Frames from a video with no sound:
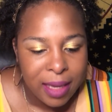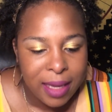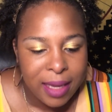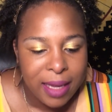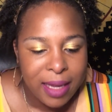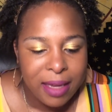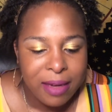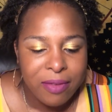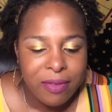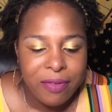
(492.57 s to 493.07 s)

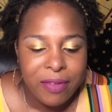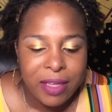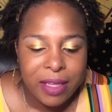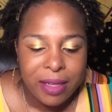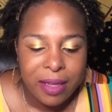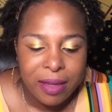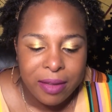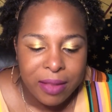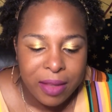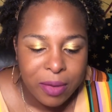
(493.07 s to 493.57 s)
and feel
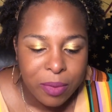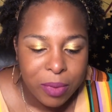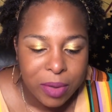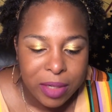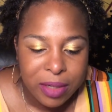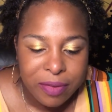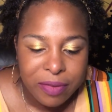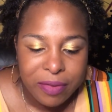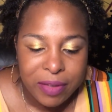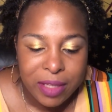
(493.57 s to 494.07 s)
how they
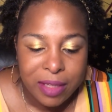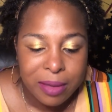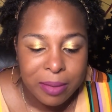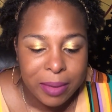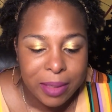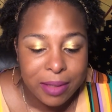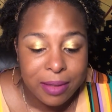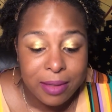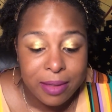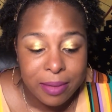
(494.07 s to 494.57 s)
want to feel
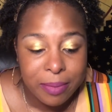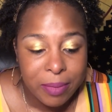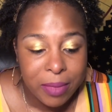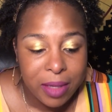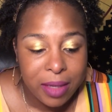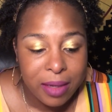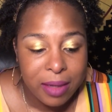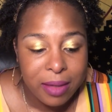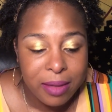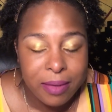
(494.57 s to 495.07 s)
about
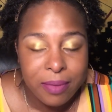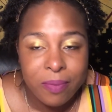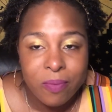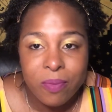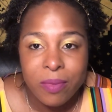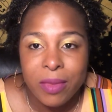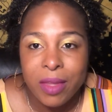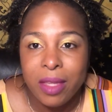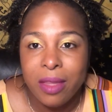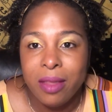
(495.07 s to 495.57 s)
something.
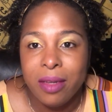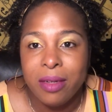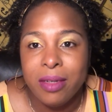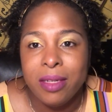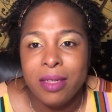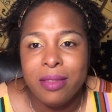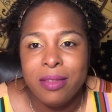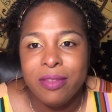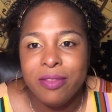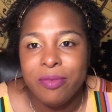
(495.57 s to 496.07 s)
And there are
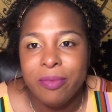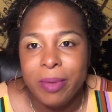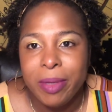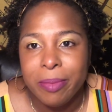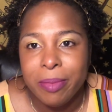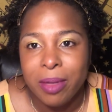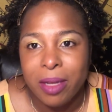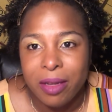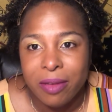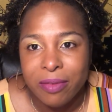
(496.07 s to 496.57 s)
tons of
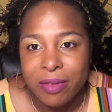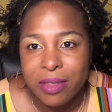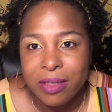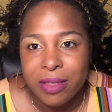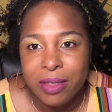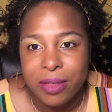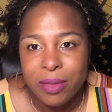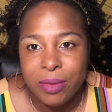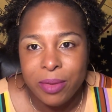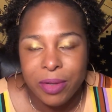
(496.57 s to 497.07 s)
people,
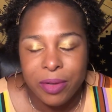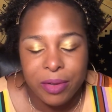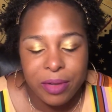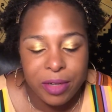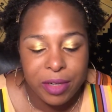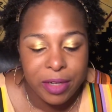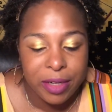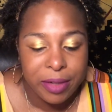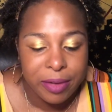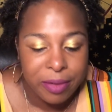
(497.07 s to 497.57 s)
obviously, who don't
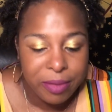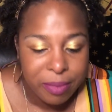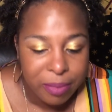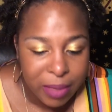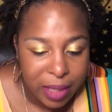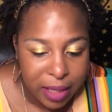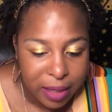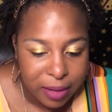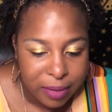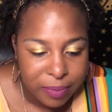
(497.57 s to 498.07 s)
agree with
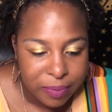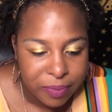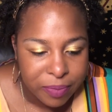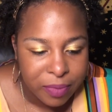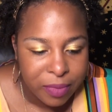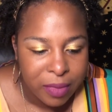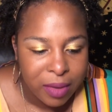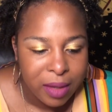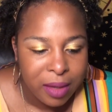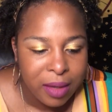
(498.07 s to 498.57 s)
me.
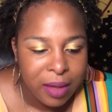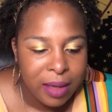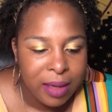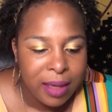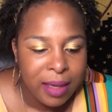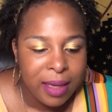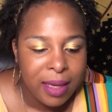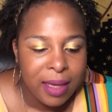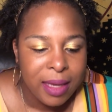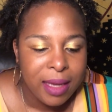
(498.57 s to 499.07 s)

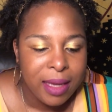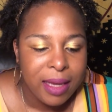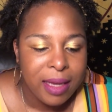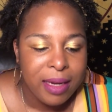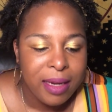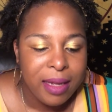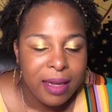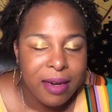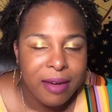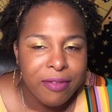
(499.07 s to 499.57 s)

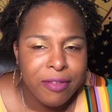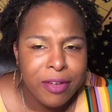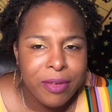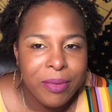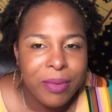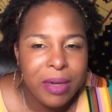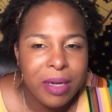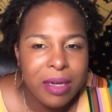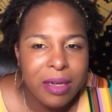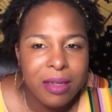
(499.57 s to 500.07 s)
And yet
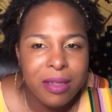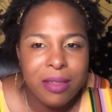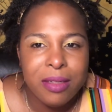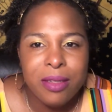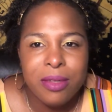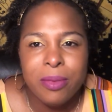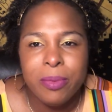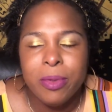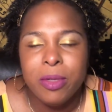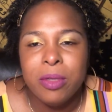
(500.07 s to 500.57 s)
everyone's
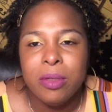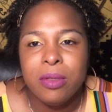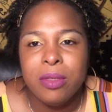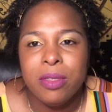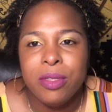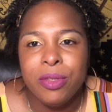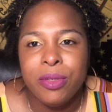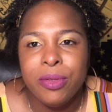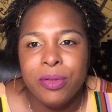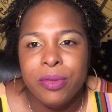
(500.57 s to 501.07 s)

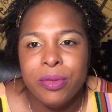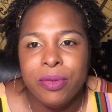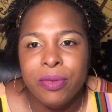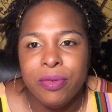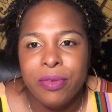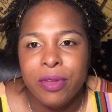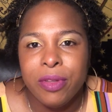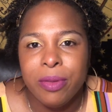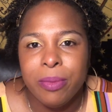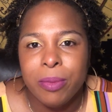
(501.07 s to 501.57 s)
supposed to,
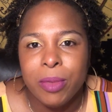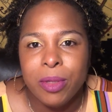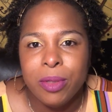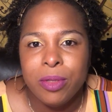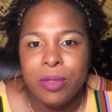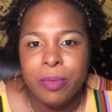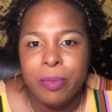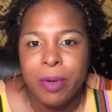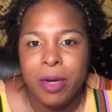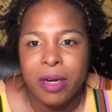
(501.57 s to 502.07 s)
for the
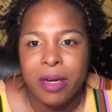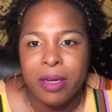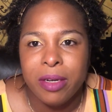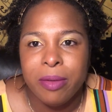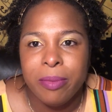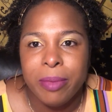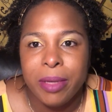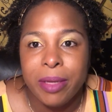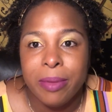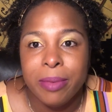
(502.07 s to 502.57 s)
most
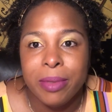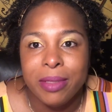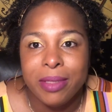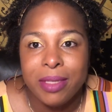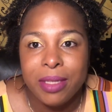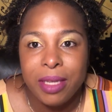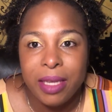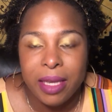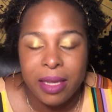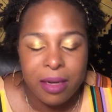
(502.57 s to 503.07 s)
part, be able
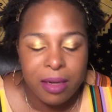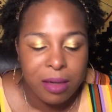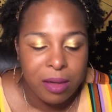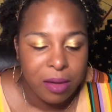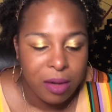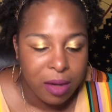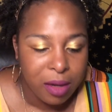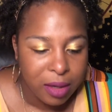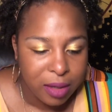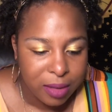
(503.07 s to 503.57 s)
to get
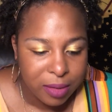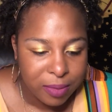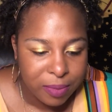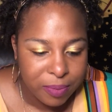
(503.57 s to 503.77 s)
along.